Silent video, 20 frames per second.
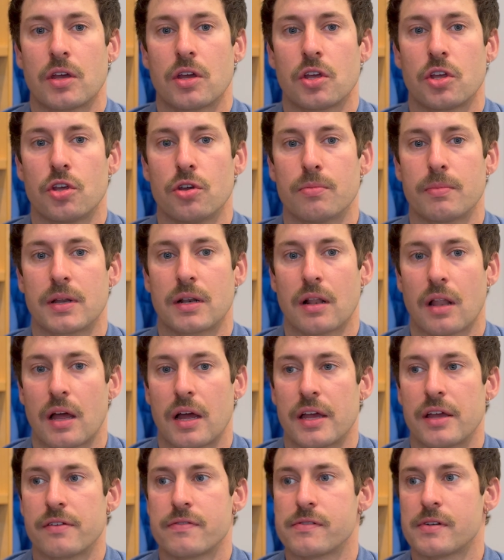human
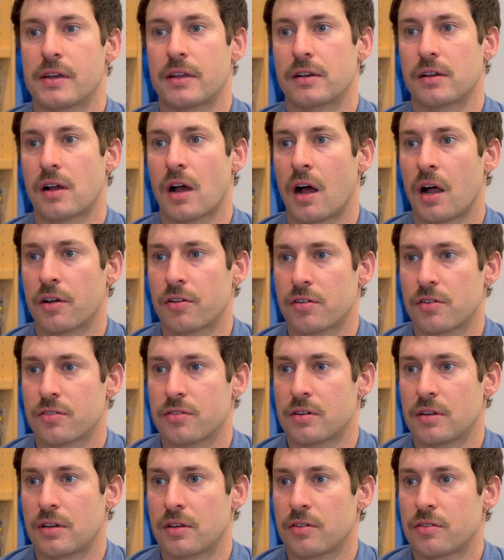life and
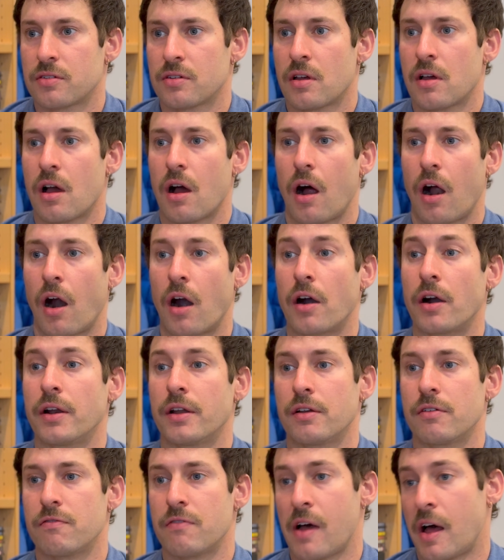consciousness
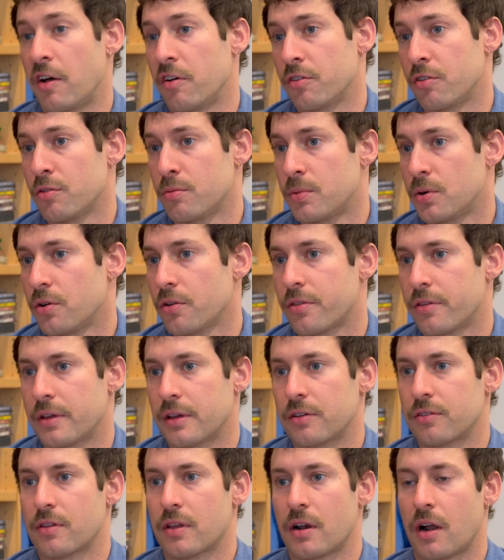aren't valuable,
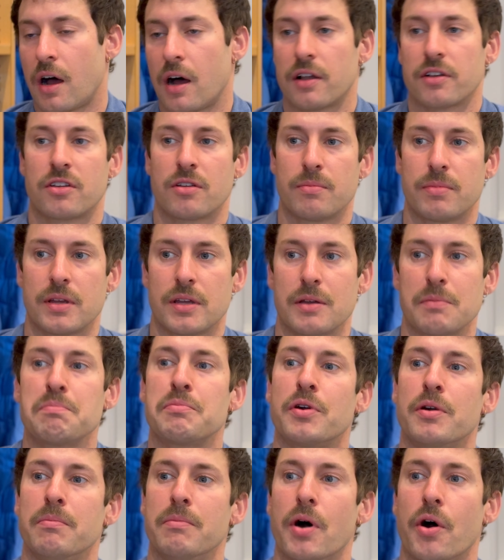things that ought to be
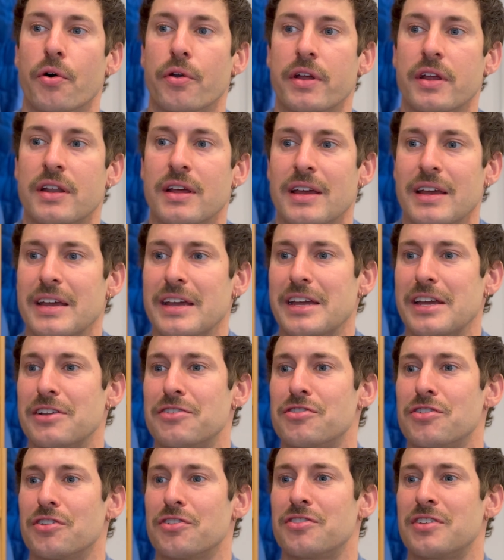promoted,
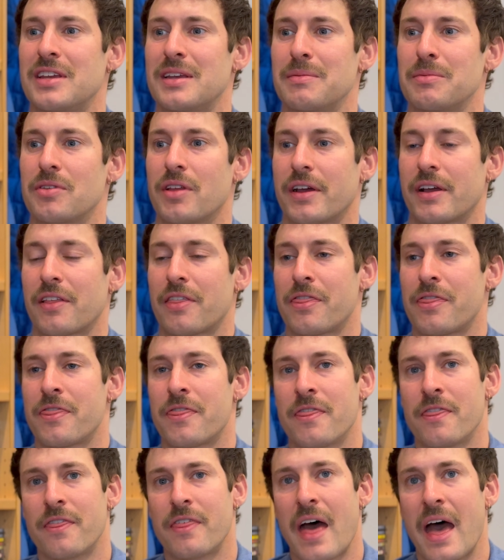it just seems like
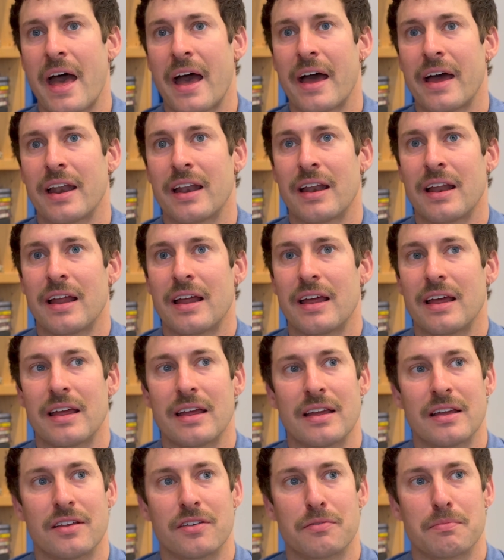that
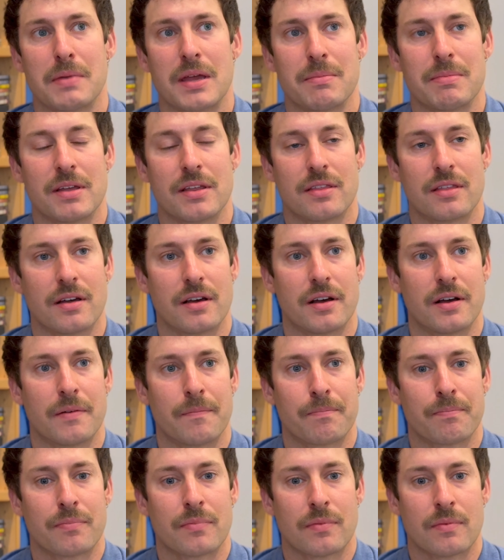is maybe the
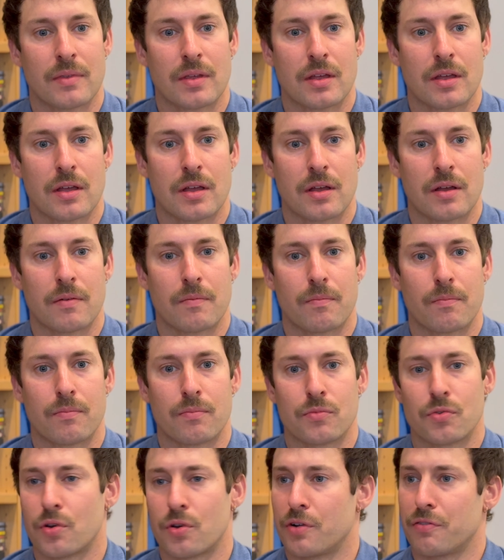
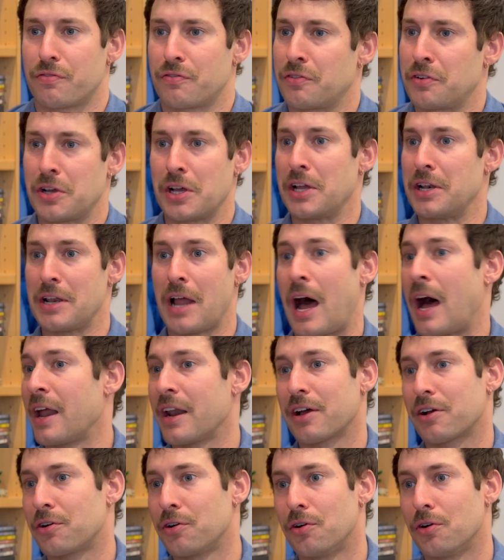sort of
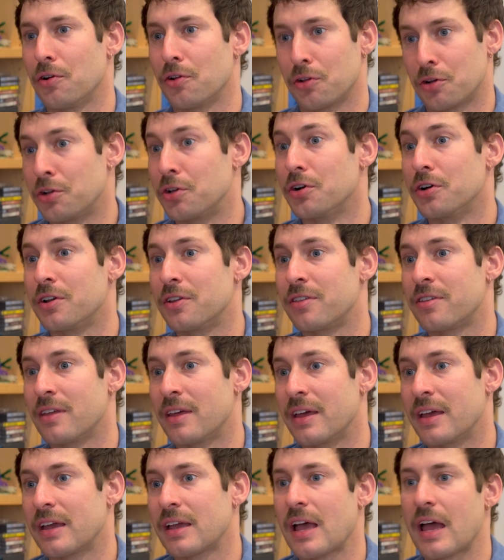canonical good
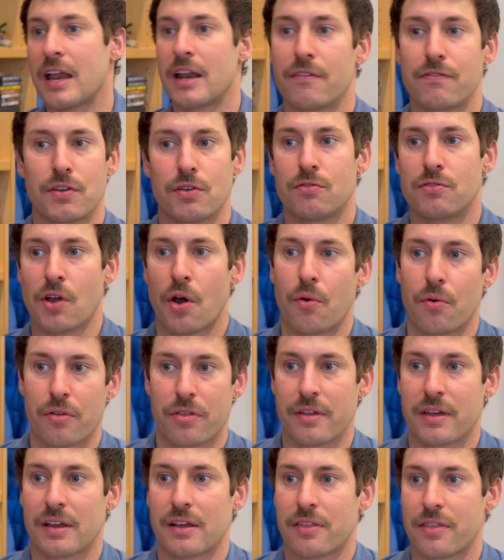thing. if you don't
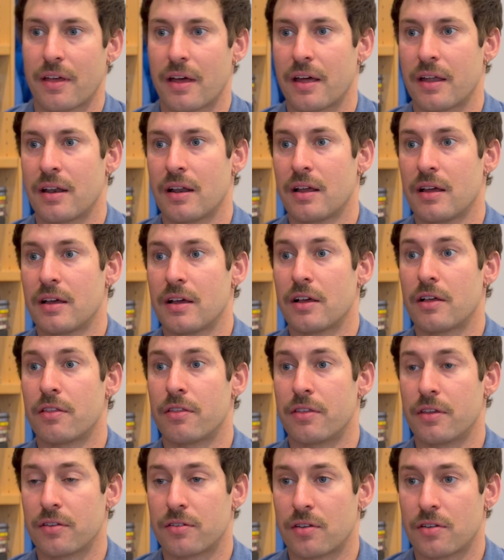think that
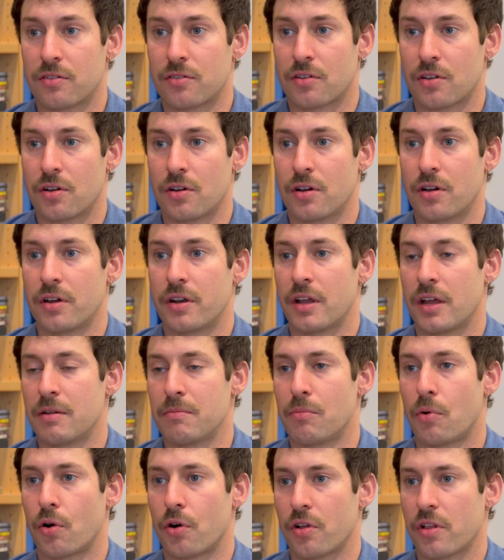this is good
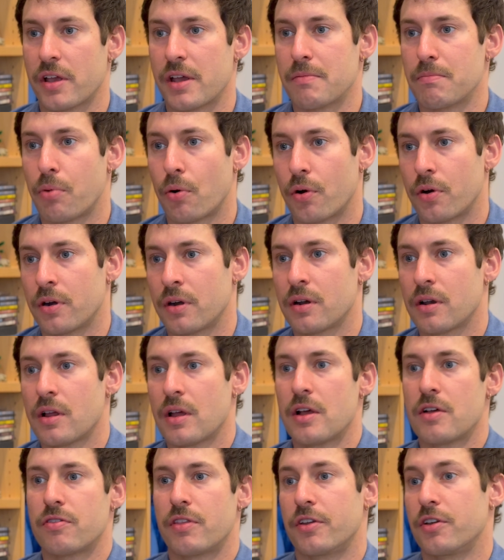and morally important,
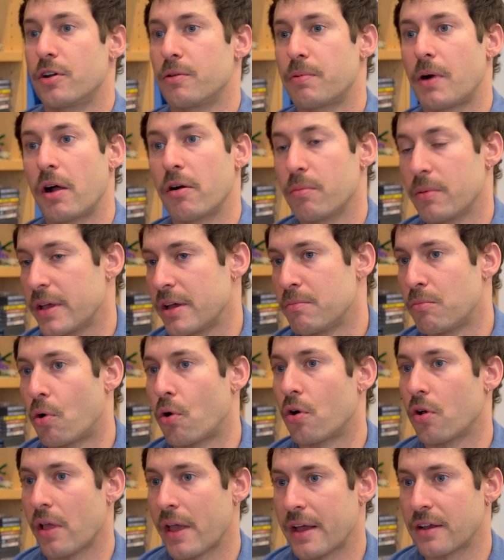then you're probably a
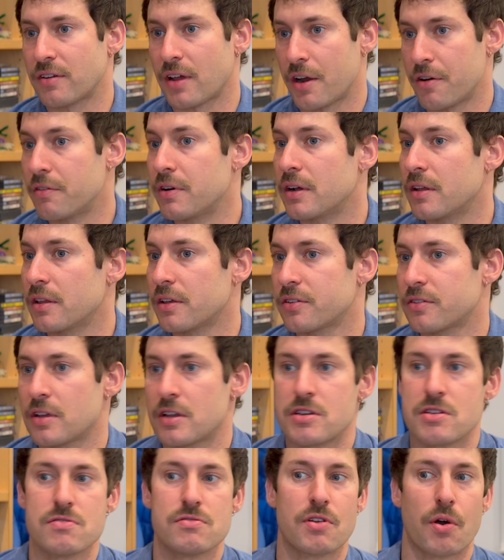moral anti realist
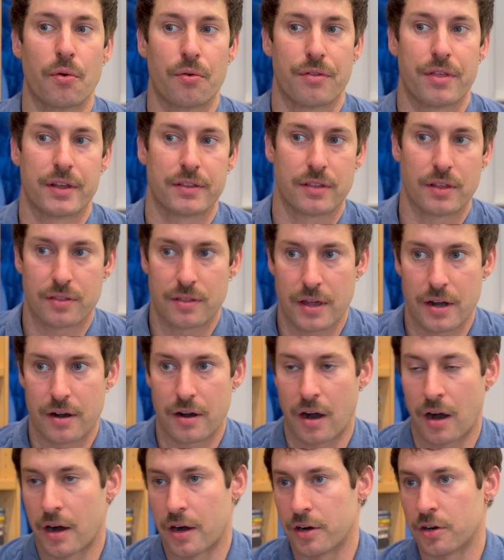and you don't think that
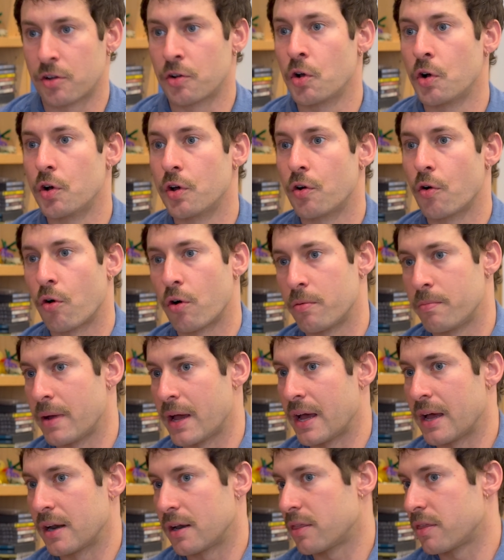there are good or
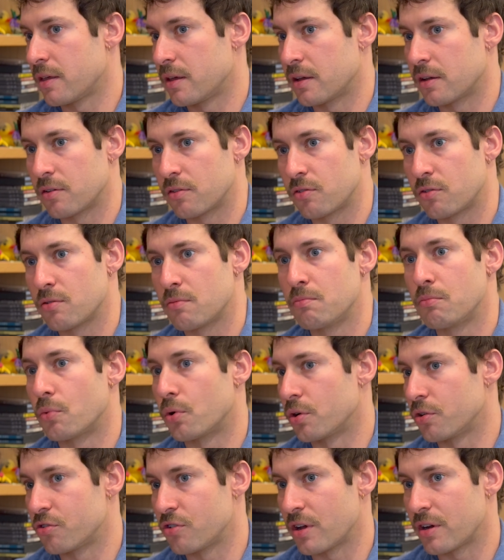bad things
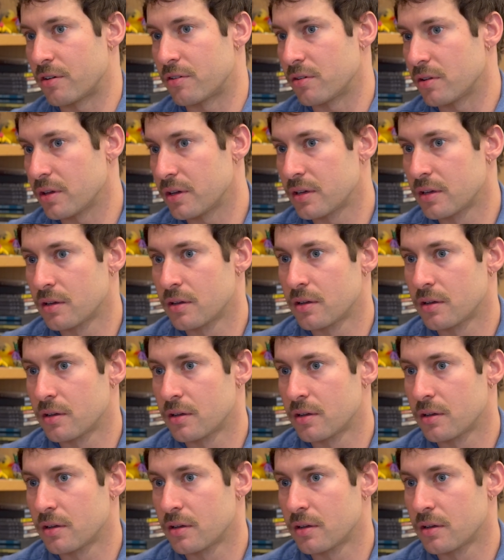more generally.